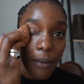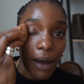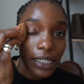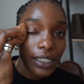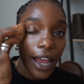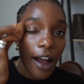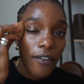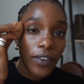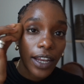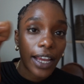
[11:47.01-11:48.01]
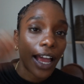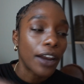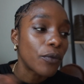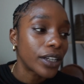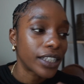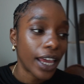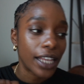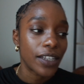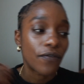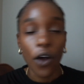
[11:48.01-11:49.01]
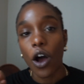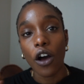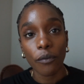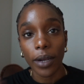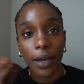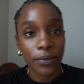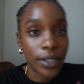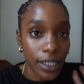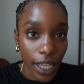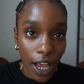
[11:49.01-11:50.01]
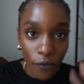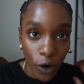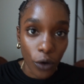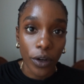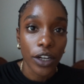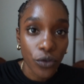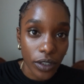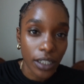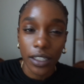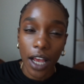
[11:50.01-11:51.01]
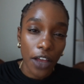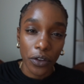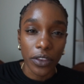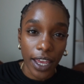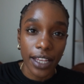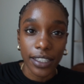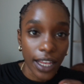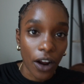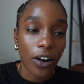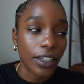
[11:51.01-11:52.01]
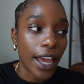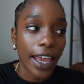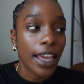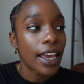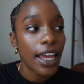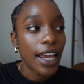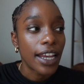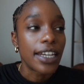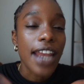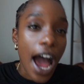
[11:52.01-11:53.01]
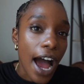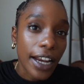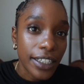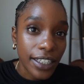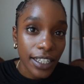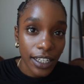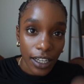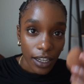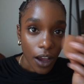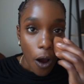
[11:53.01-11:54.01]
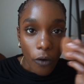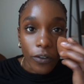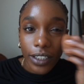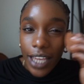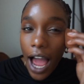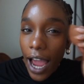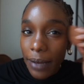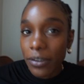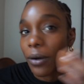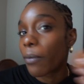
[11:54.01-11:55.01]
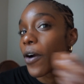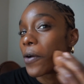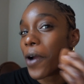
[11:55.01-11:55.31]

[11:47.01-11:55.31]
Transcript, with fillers: my style, I feel like, I don't want to say has evolved, but I'm just like, I've grown interest into other things that are like not overly hyped to the point